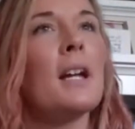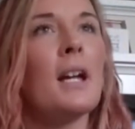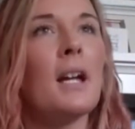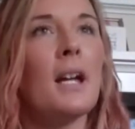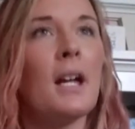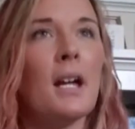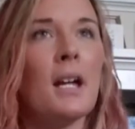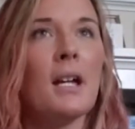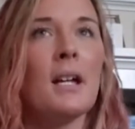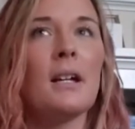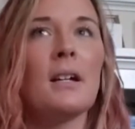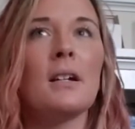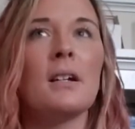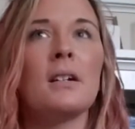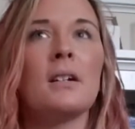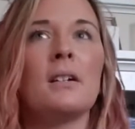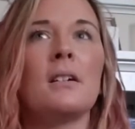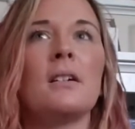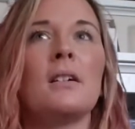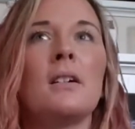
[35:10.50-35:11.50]
a
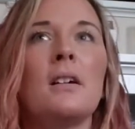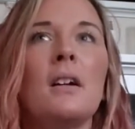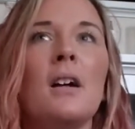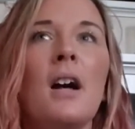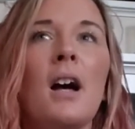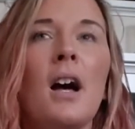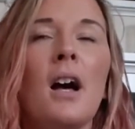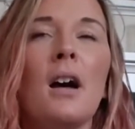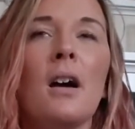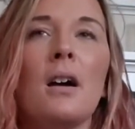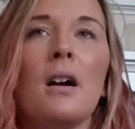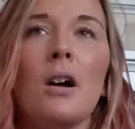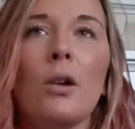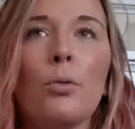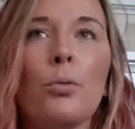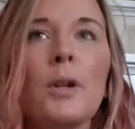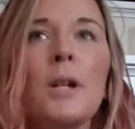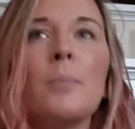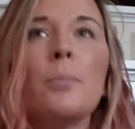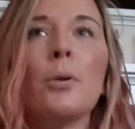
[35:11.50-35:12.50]

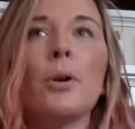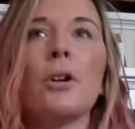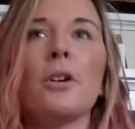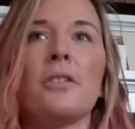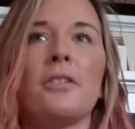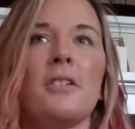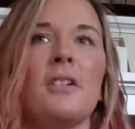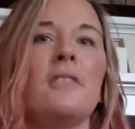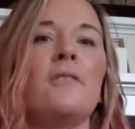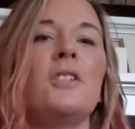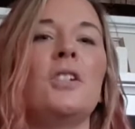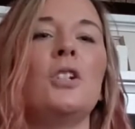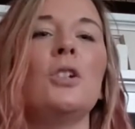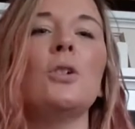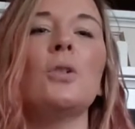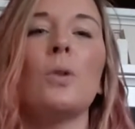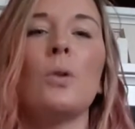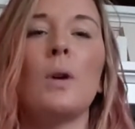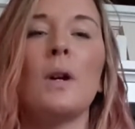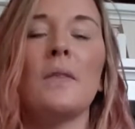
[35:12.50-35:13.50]
rebirth of
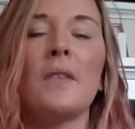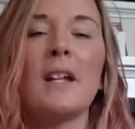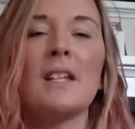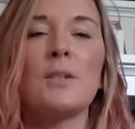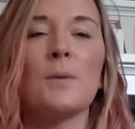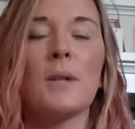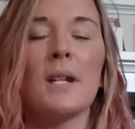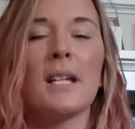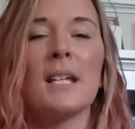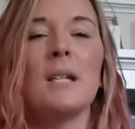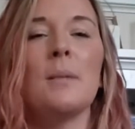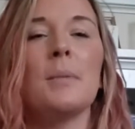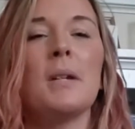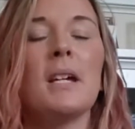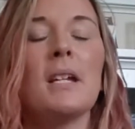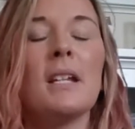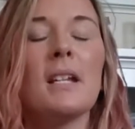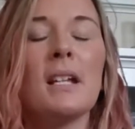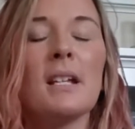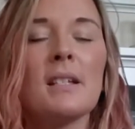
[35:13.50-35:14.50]
you. And that's what I keep
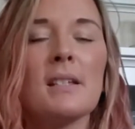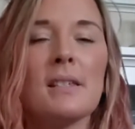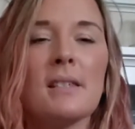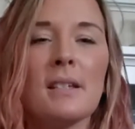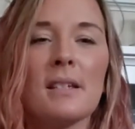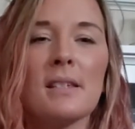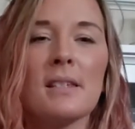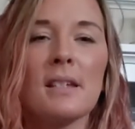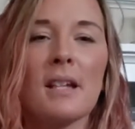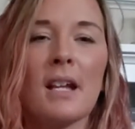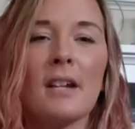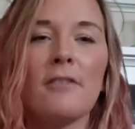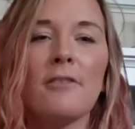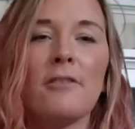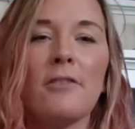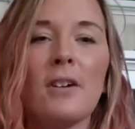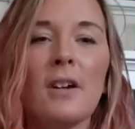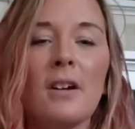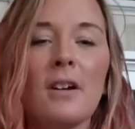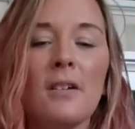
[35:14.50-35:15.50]
getting, is this kind
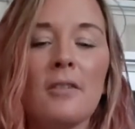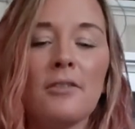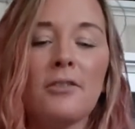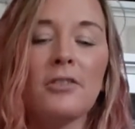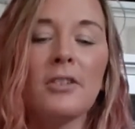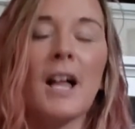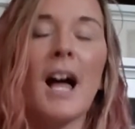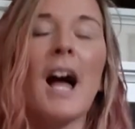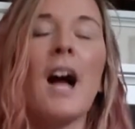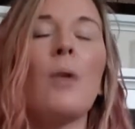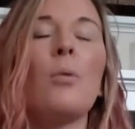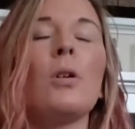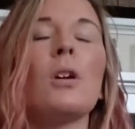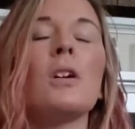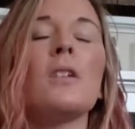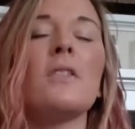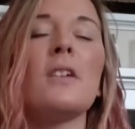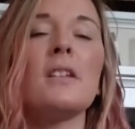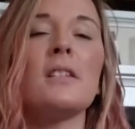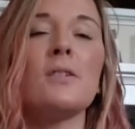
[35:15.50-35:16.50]
of
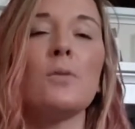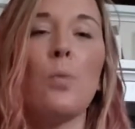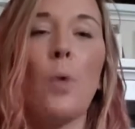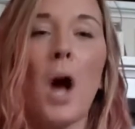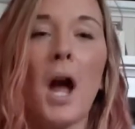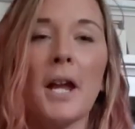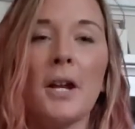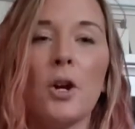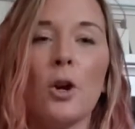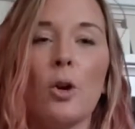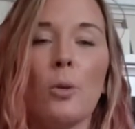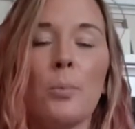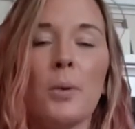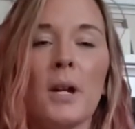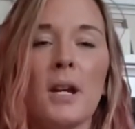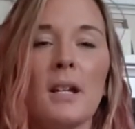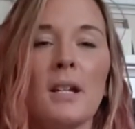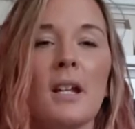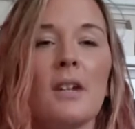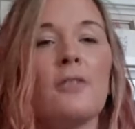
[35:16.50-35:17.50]
flower that's wide
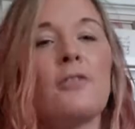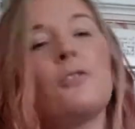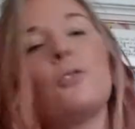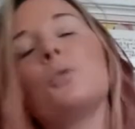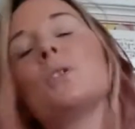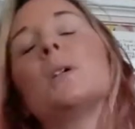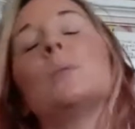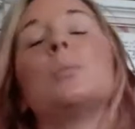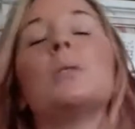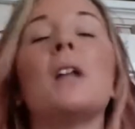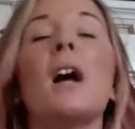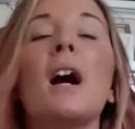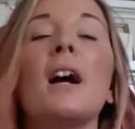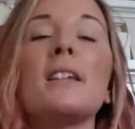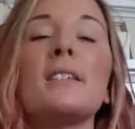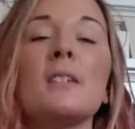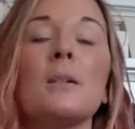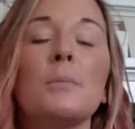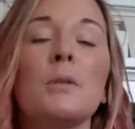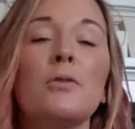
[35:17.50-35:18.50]
open and fully
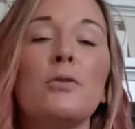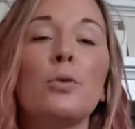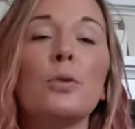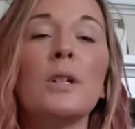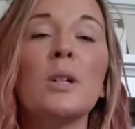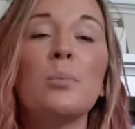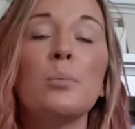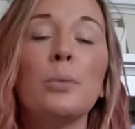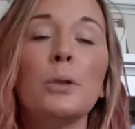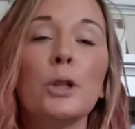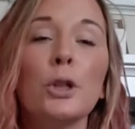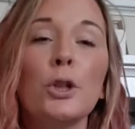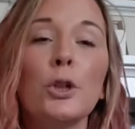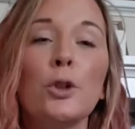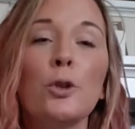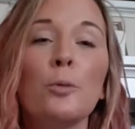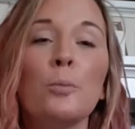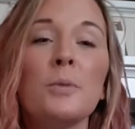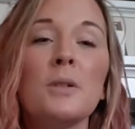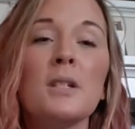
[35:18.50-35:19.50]
blossomed, fully
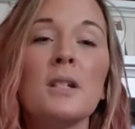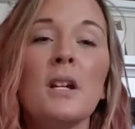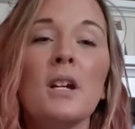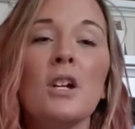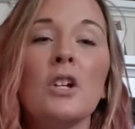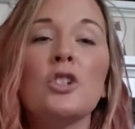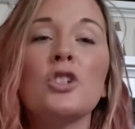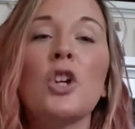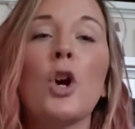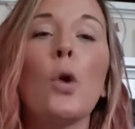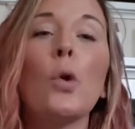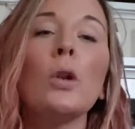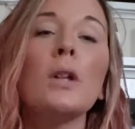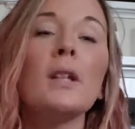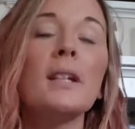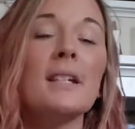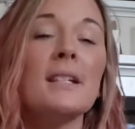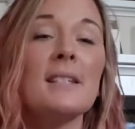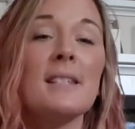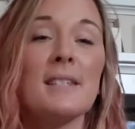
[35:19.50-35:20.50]
bloomed,
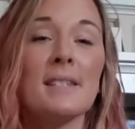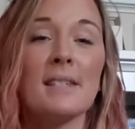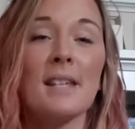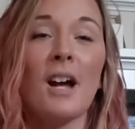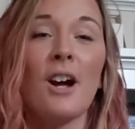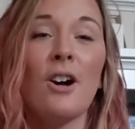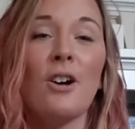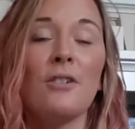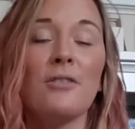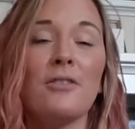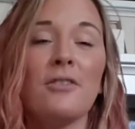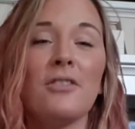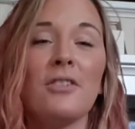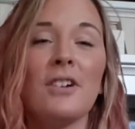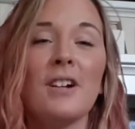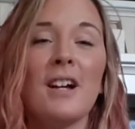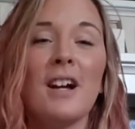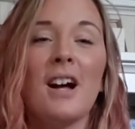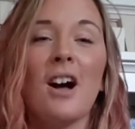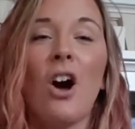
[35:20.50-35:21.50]
totally itself,
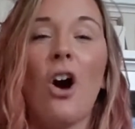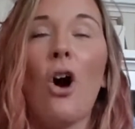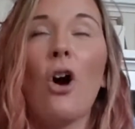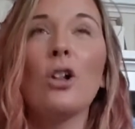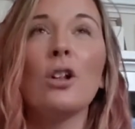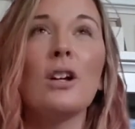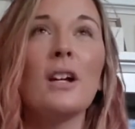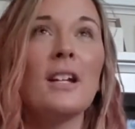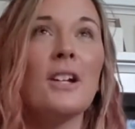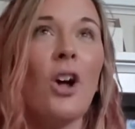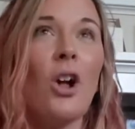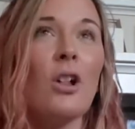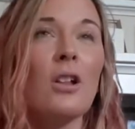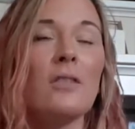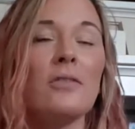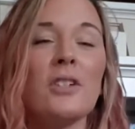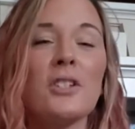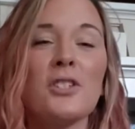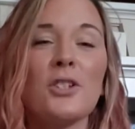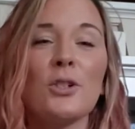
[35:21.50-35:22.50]
all
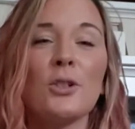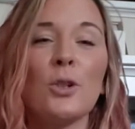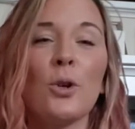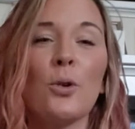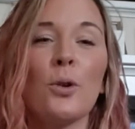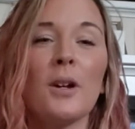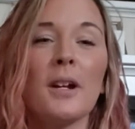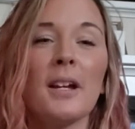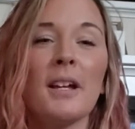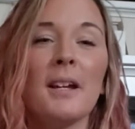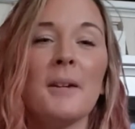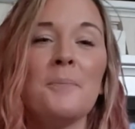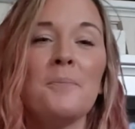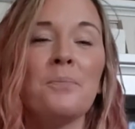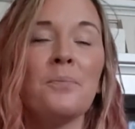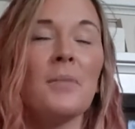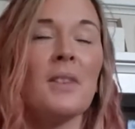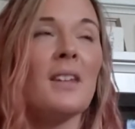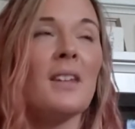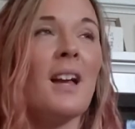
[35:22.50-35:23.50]
of its glory,
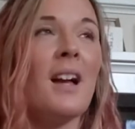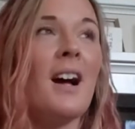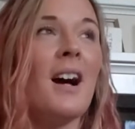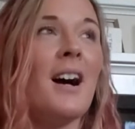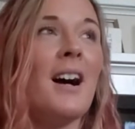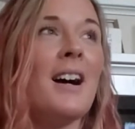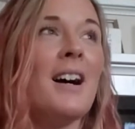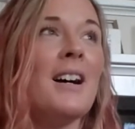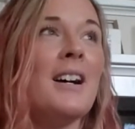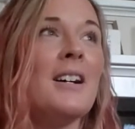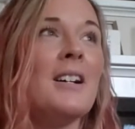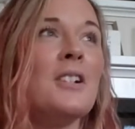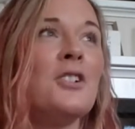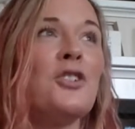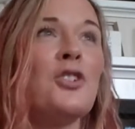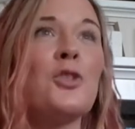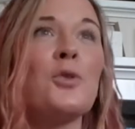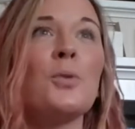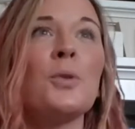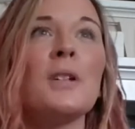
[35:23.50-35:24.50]
and
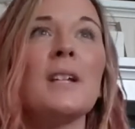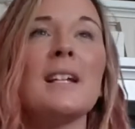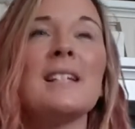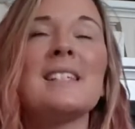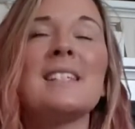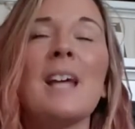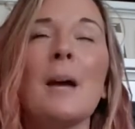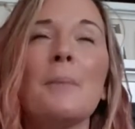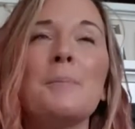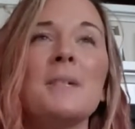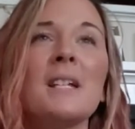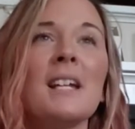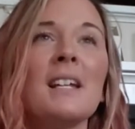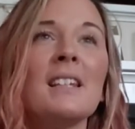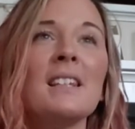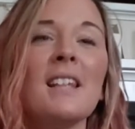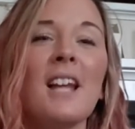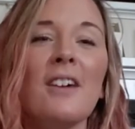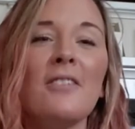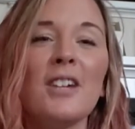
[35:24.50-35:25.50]
just really accepting
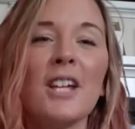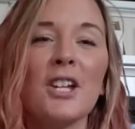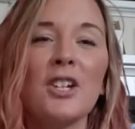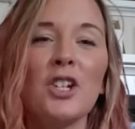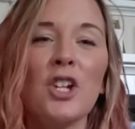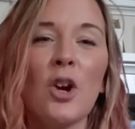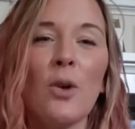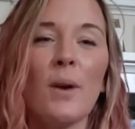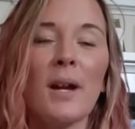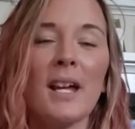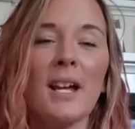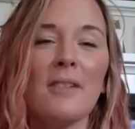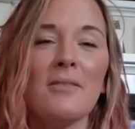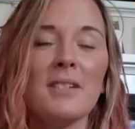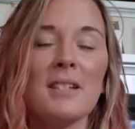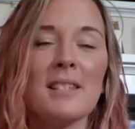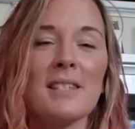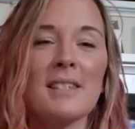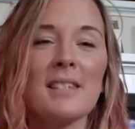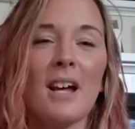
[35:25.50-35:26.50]
and loving and knowing of
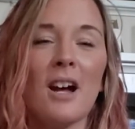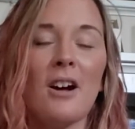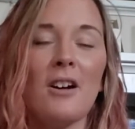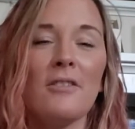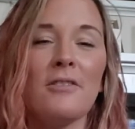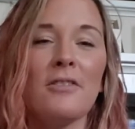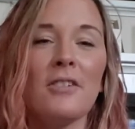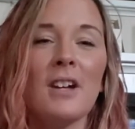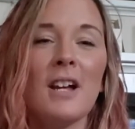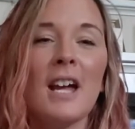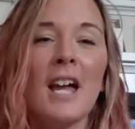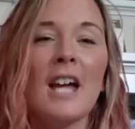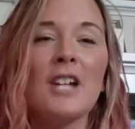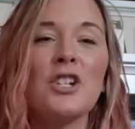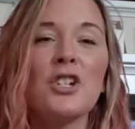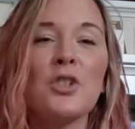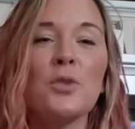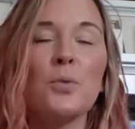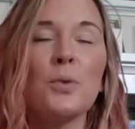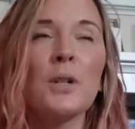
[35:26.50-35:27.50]
itself. And
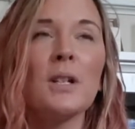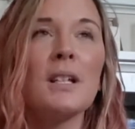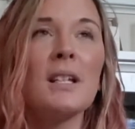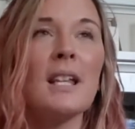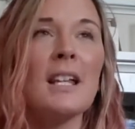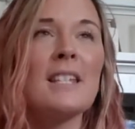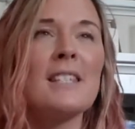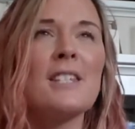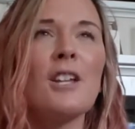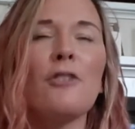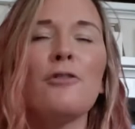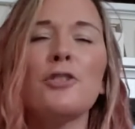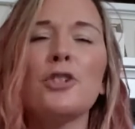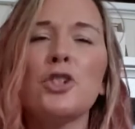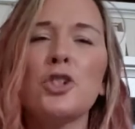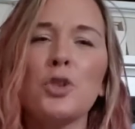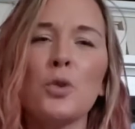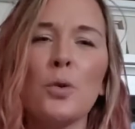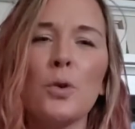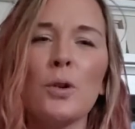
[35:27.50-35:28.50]
just really like
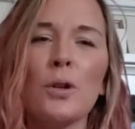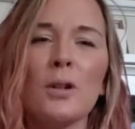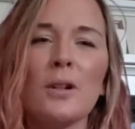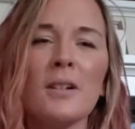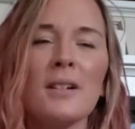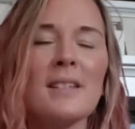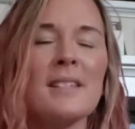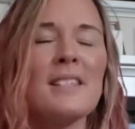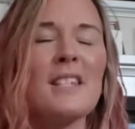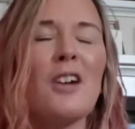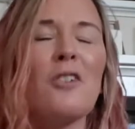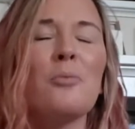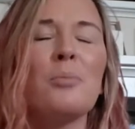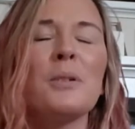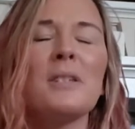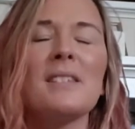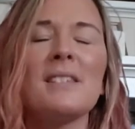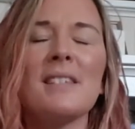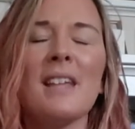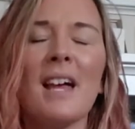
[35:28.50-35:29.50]
self-assured,
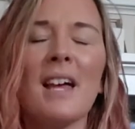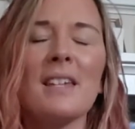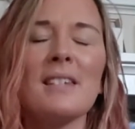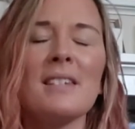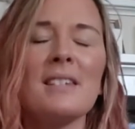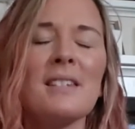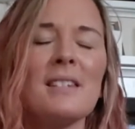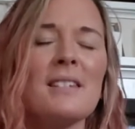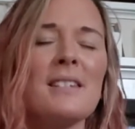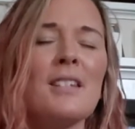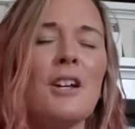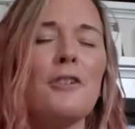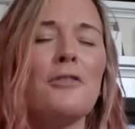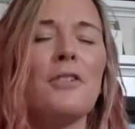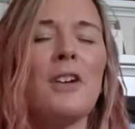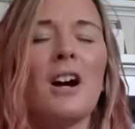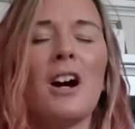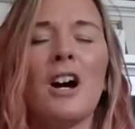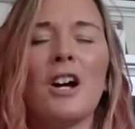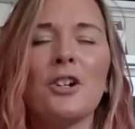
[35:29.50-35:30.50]
self-possessed,
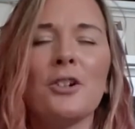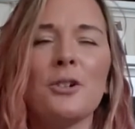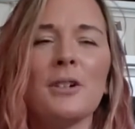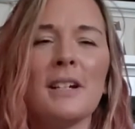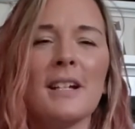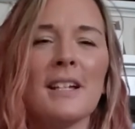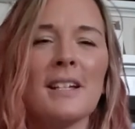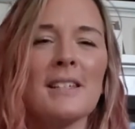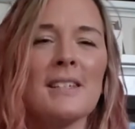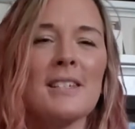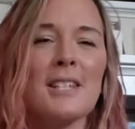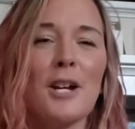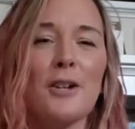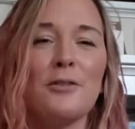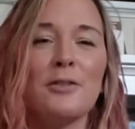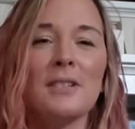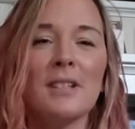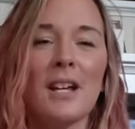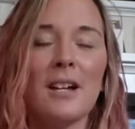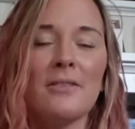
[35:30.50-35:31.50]
self-honoring,
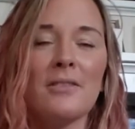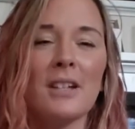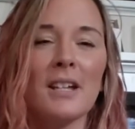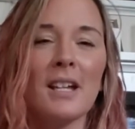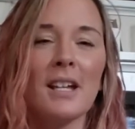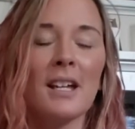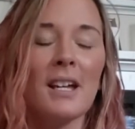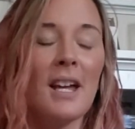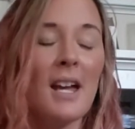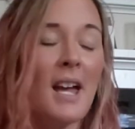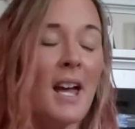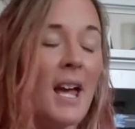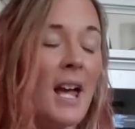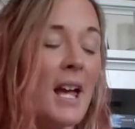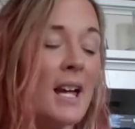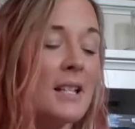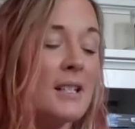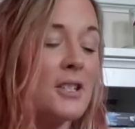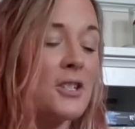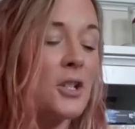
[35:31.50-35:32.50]
self-loving.
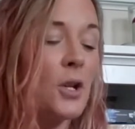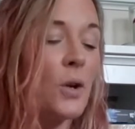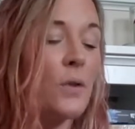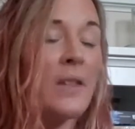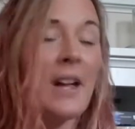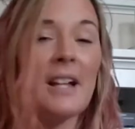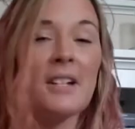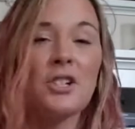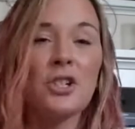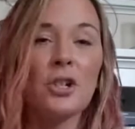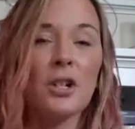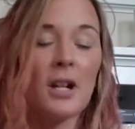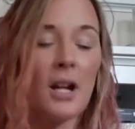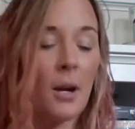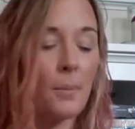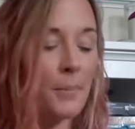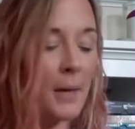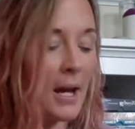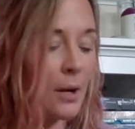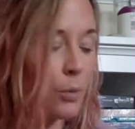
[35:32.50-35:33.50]
And so that's your
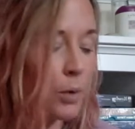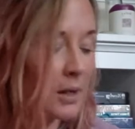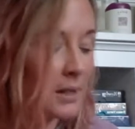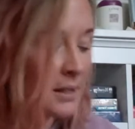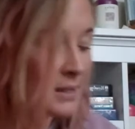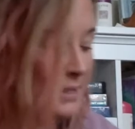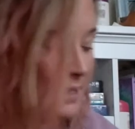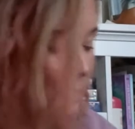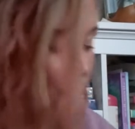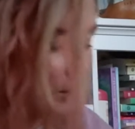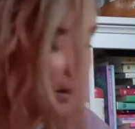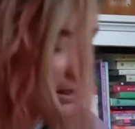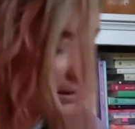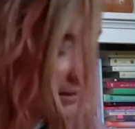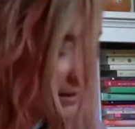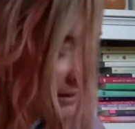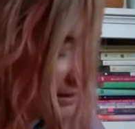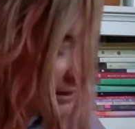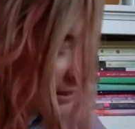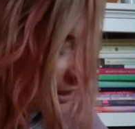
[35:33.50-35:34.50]
comeback. We're going to see what
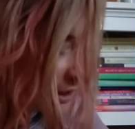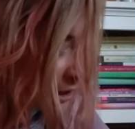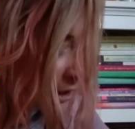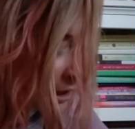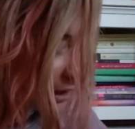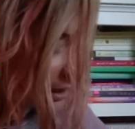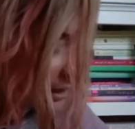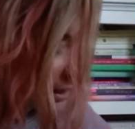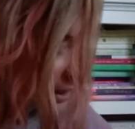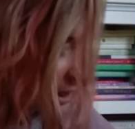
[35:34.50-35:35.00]
else is here,